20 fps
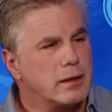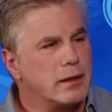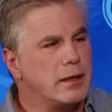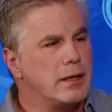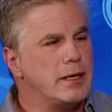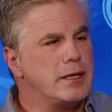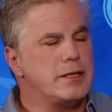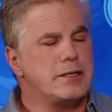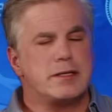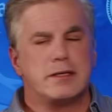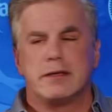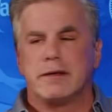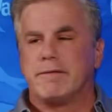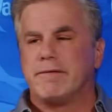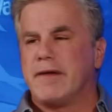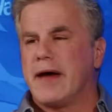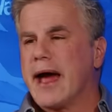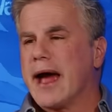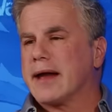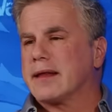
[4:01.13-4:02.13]
is the
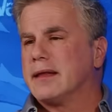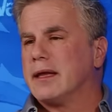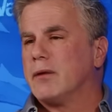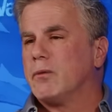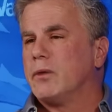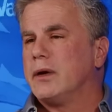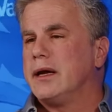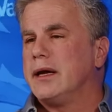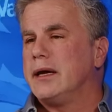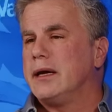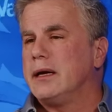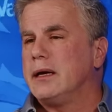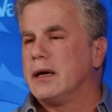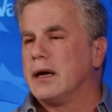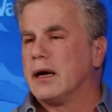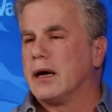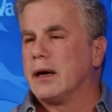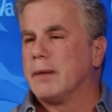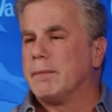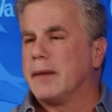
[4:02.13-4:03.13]
fact that we
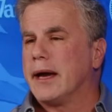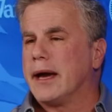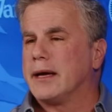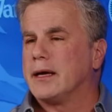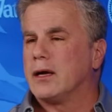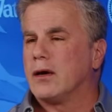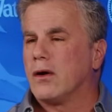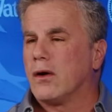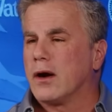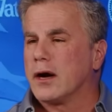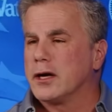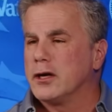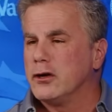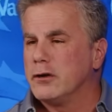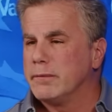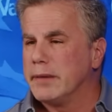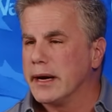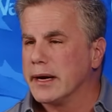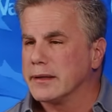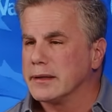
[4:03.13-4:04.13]
um, had to
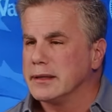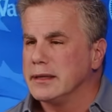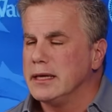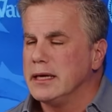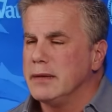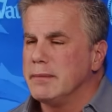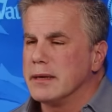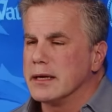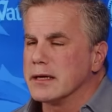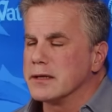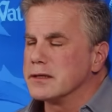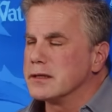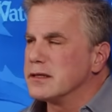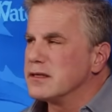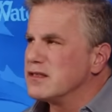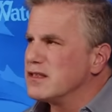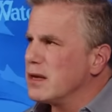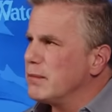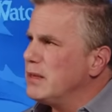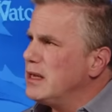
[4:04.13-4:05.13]
argue about the emails.
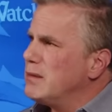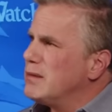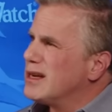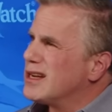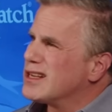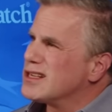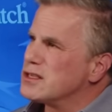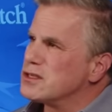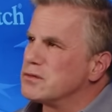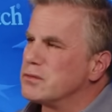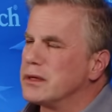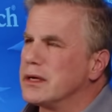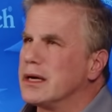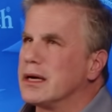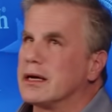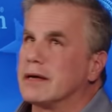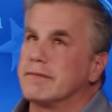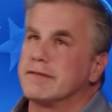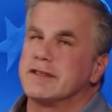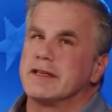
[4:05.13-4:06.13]
And some emails we
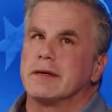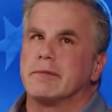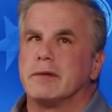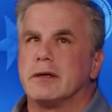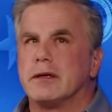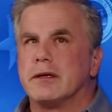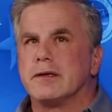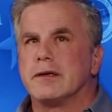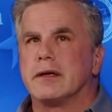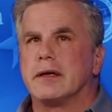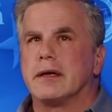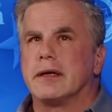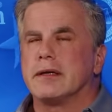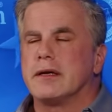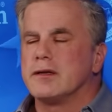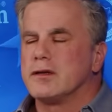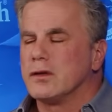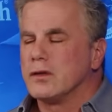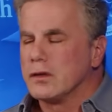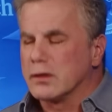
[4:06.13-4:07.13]
kind of said, well, it
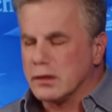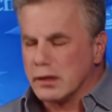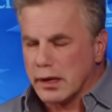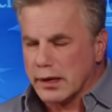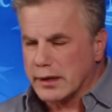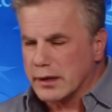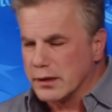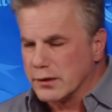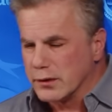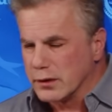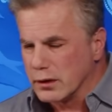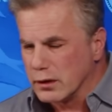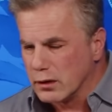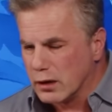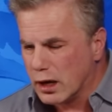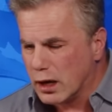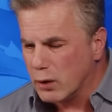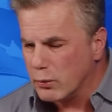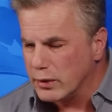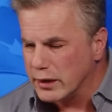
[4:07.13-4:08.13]
doesn't look like under the
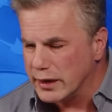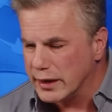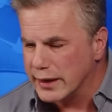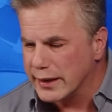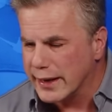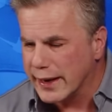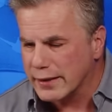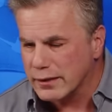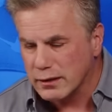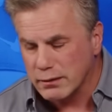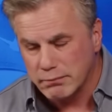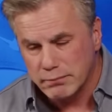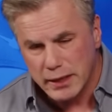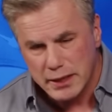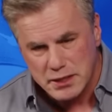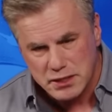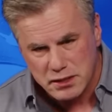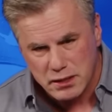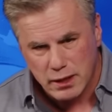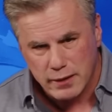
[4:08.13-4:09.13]
law we can get them
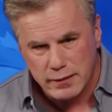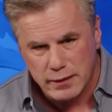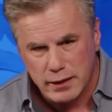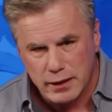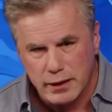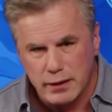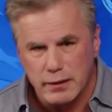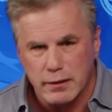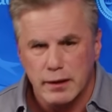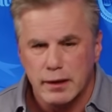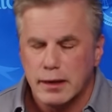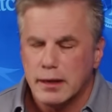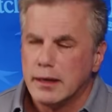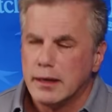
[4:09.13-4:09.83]
based on their